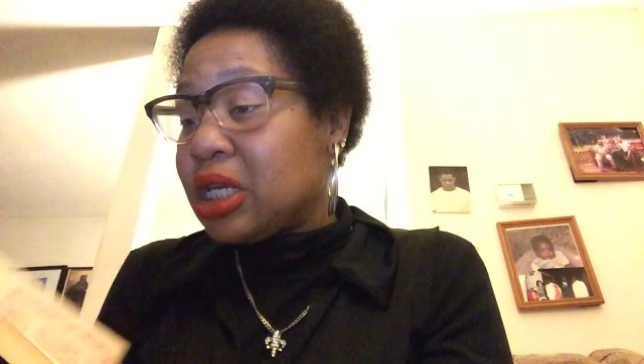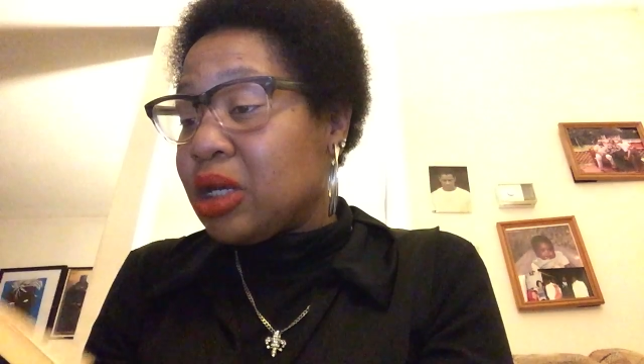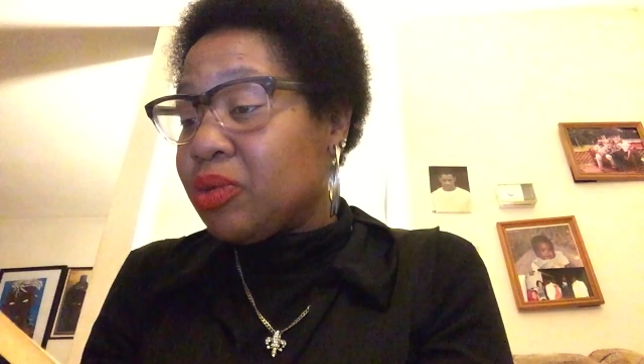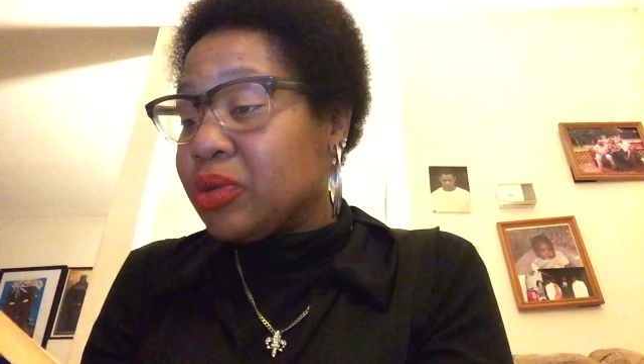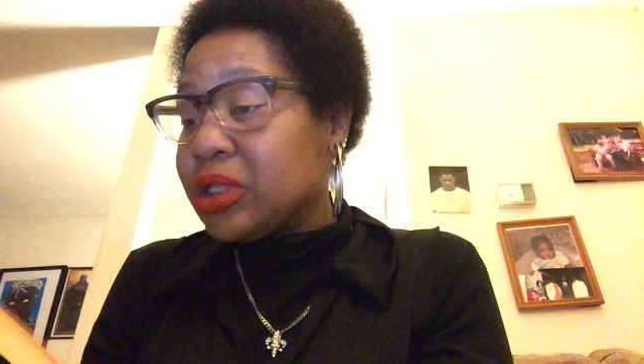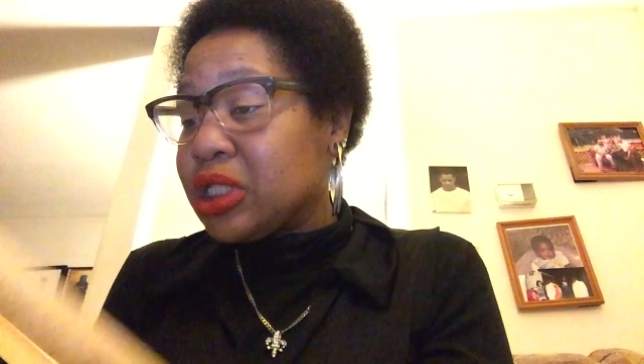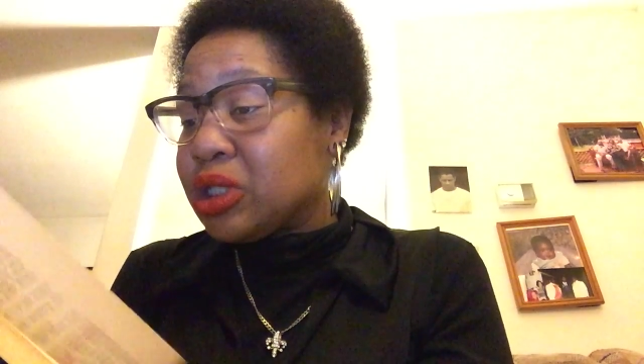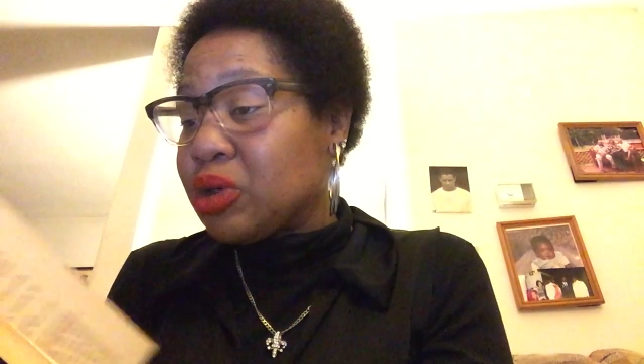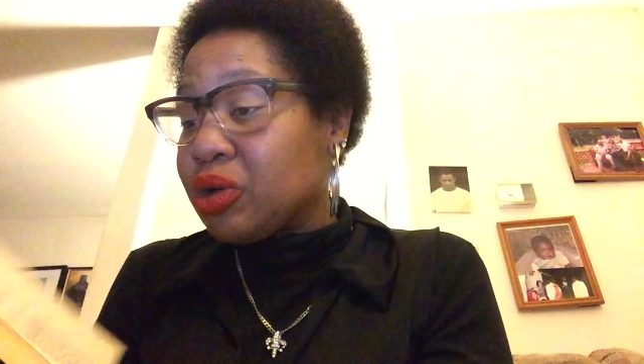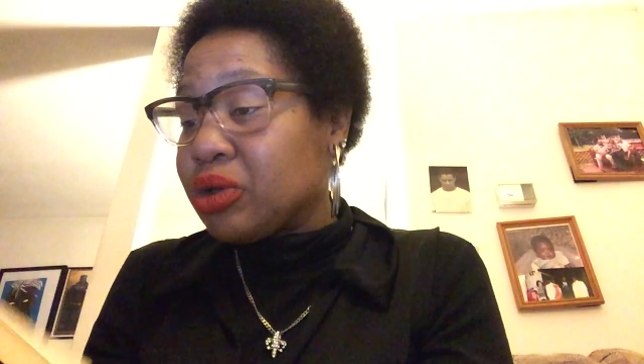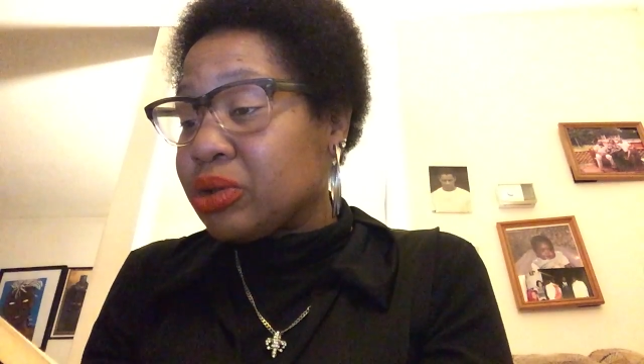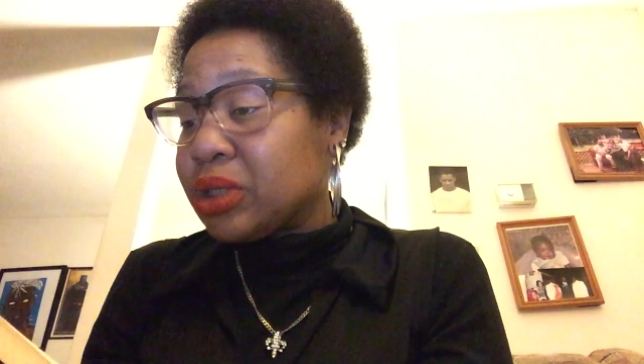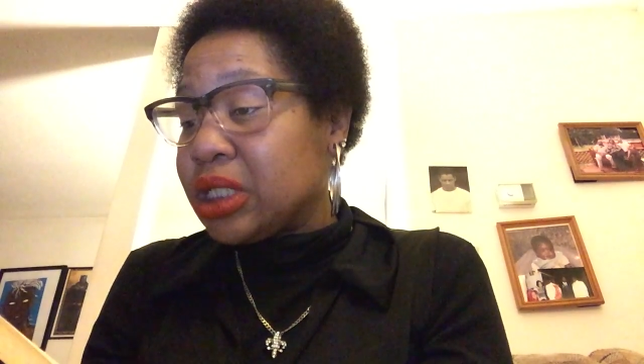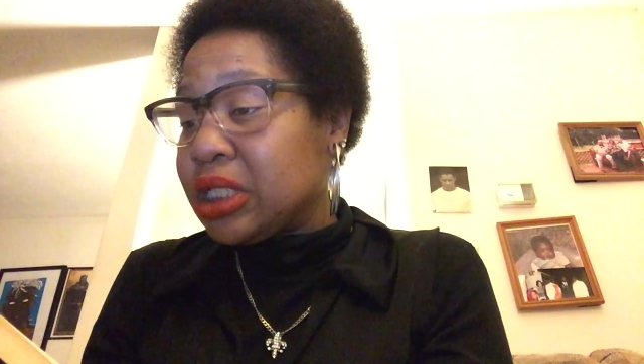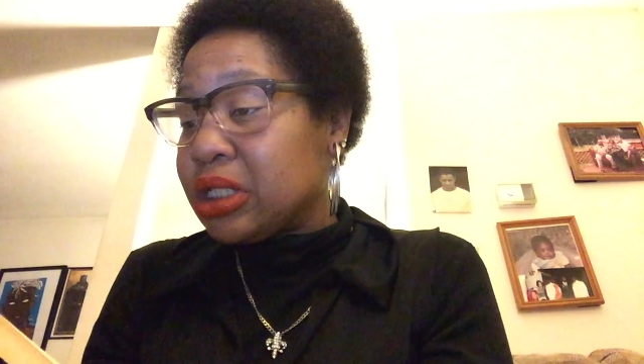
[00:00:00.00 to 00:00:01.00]
it was
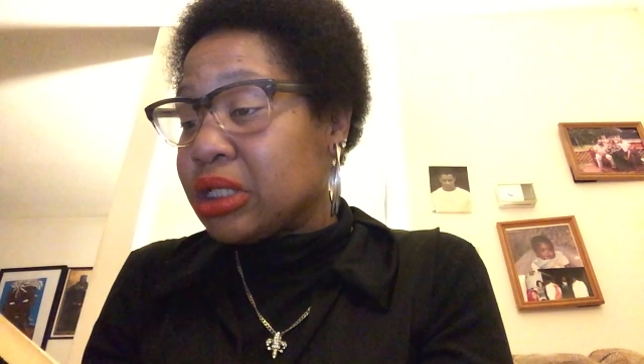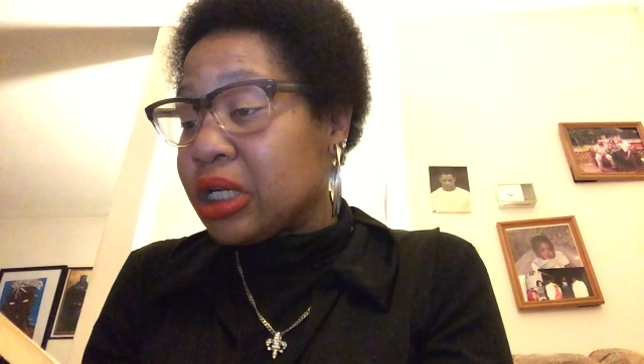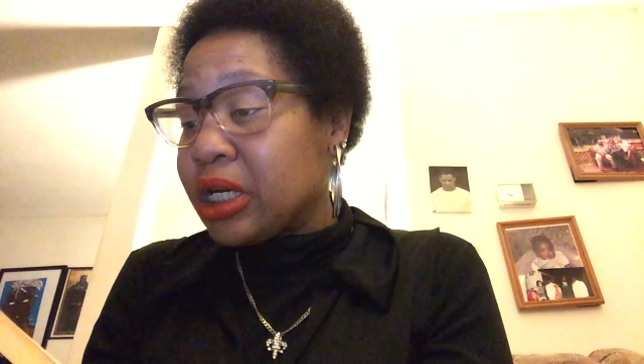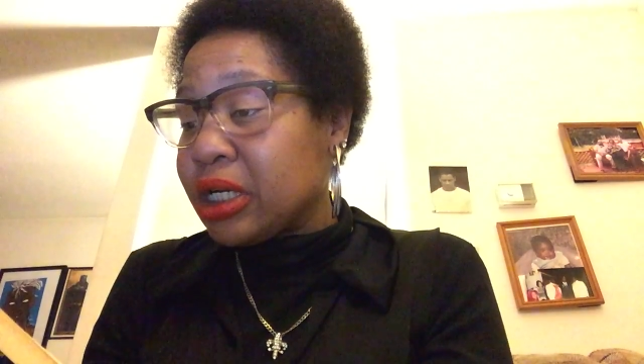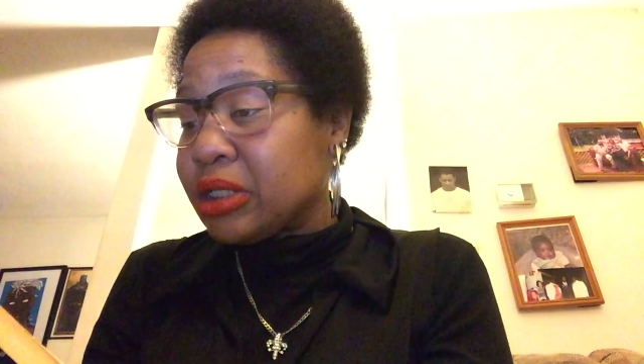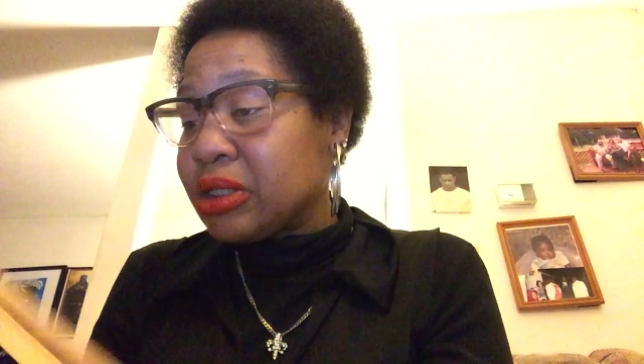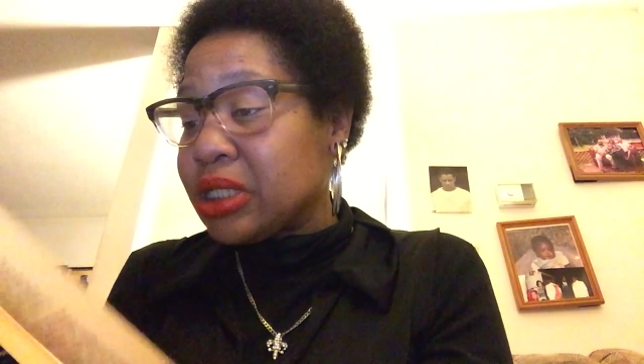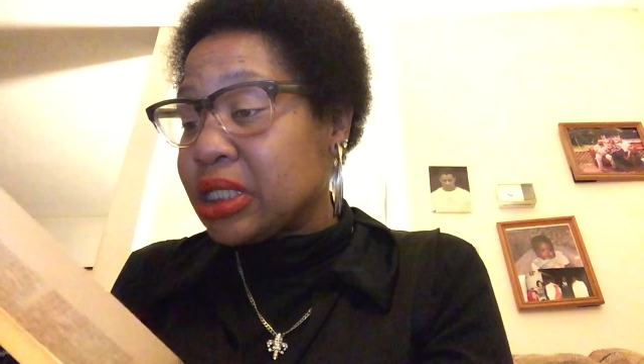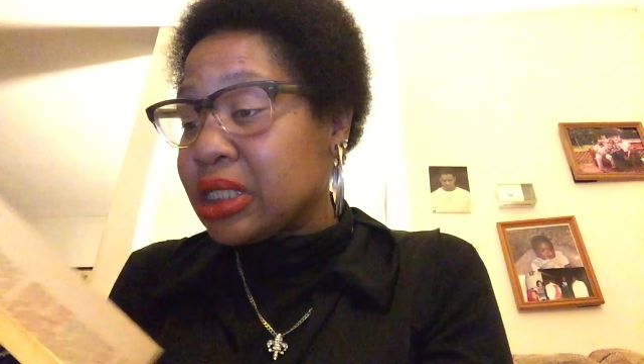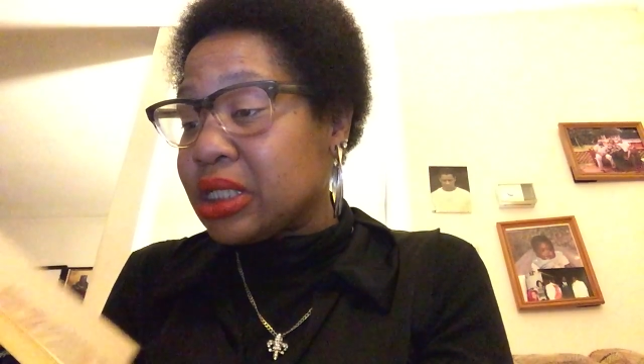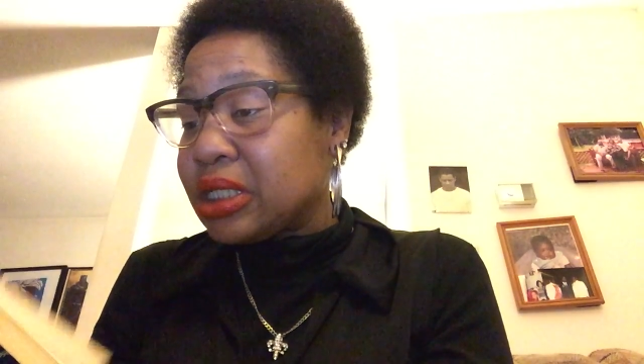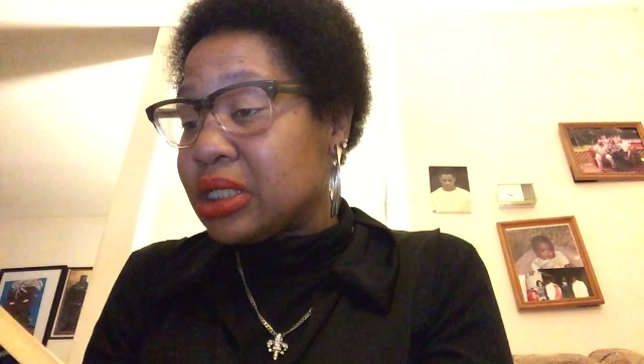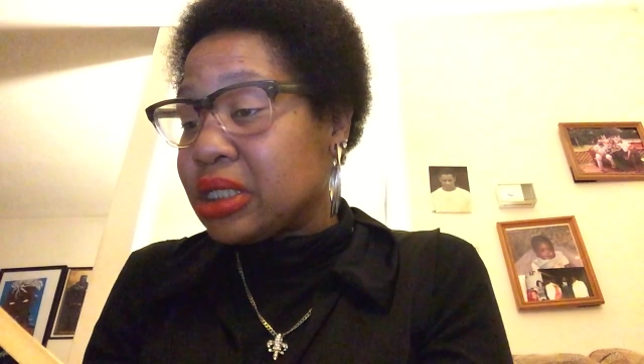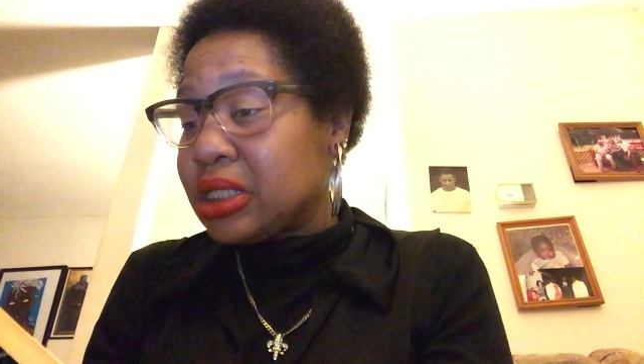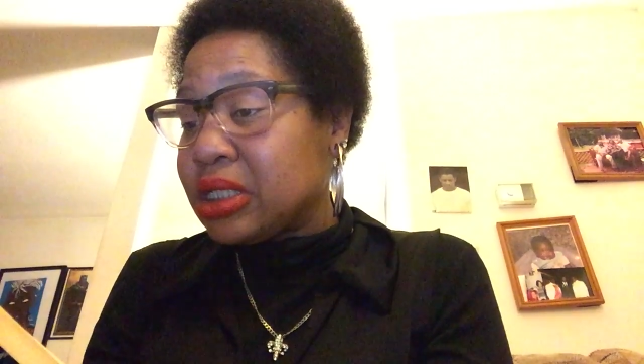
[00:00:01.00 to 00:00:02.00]
Zora Neale
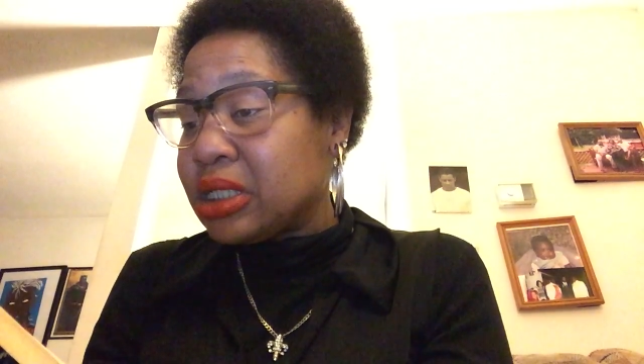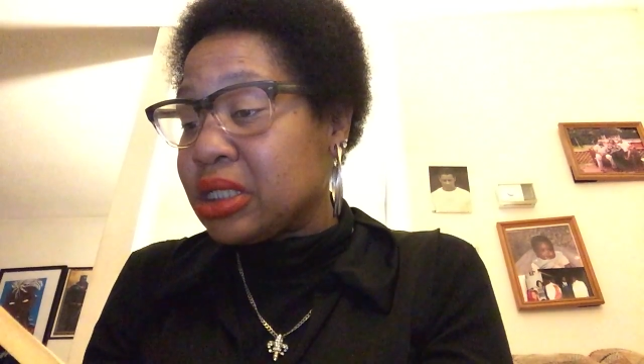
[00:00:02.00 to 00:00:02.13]
Hurston